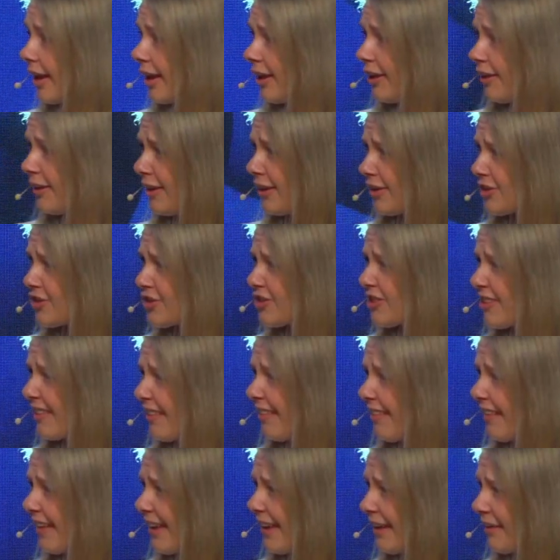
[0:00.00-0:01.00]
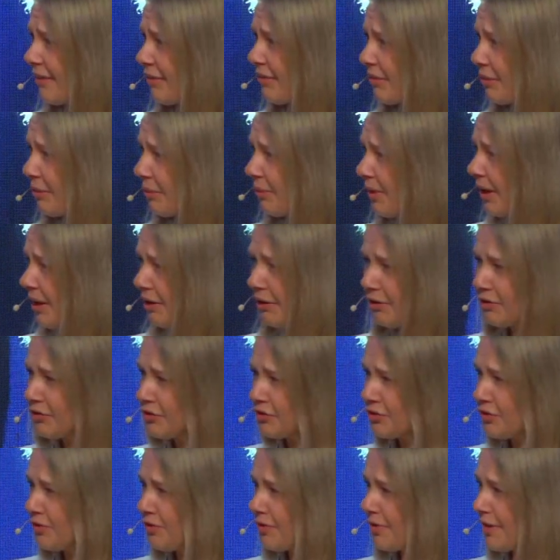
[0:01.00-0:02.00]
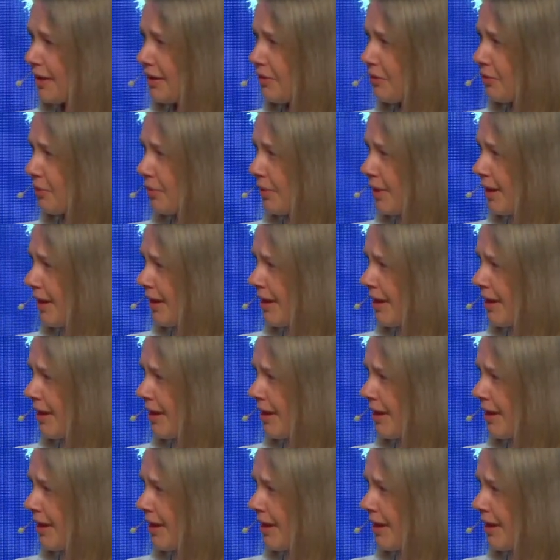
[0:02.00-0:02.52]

in digital, and we're not sure that we